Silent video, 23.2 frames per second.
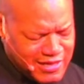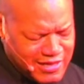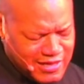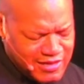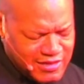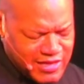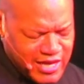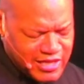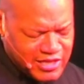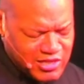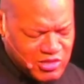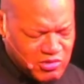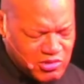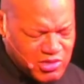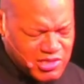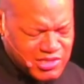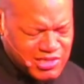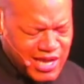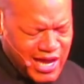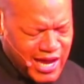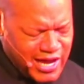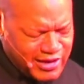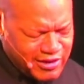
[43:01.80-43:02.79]
that you
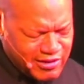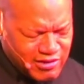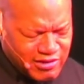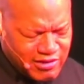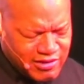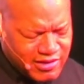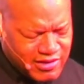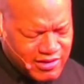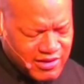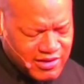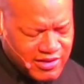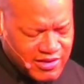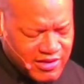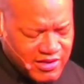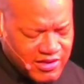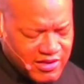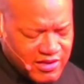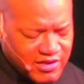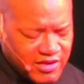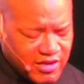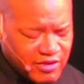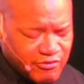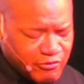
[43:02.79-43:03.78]
desire
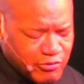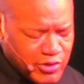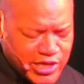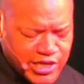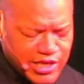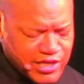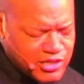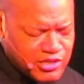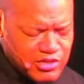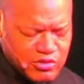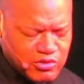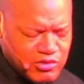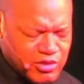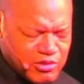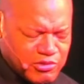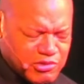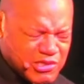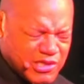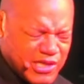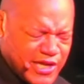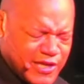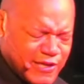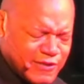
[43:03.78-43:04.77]
if we didn't do
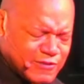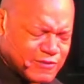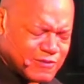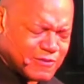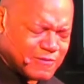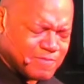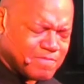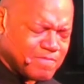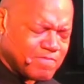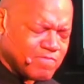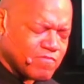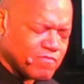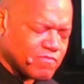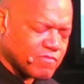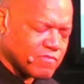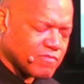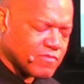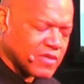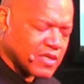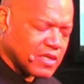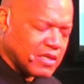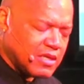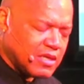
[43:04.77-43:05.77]
those things.
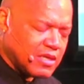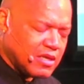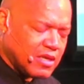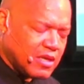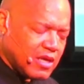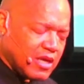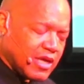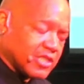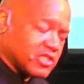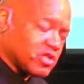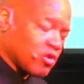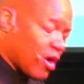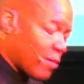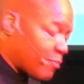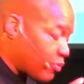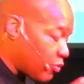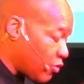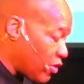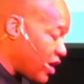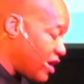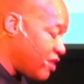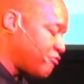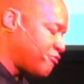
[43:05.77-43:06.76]
And so I
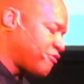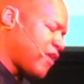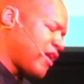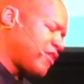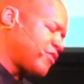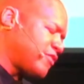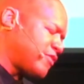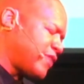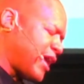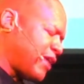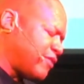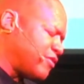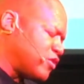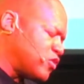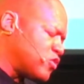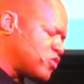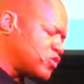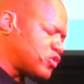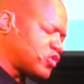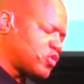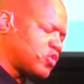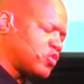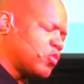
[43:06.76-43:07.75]
pray, Father, that
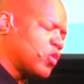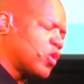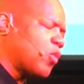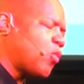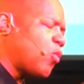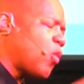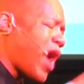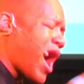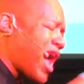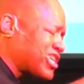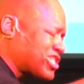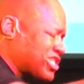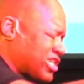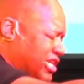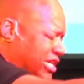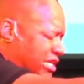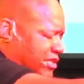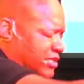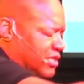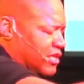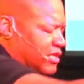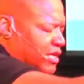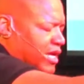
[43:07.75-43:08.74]
those who are
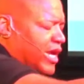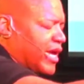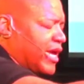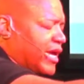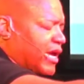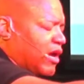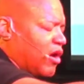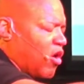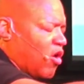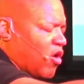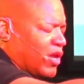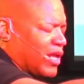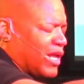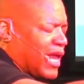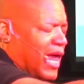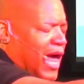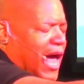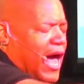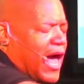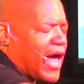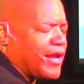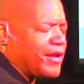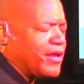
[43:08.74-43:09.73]
watching today
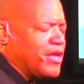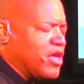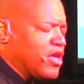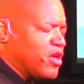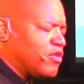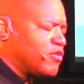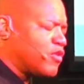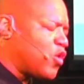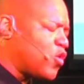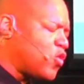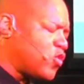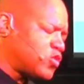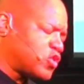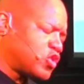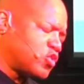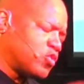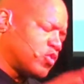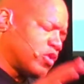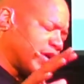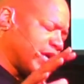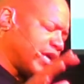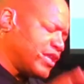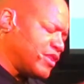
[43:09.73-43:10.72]
online, those
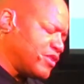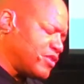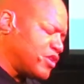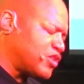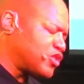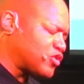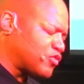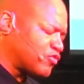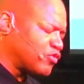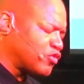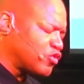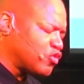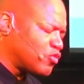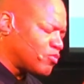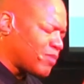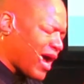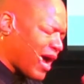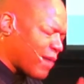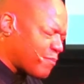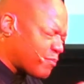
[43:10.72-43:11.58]
who are in this room, I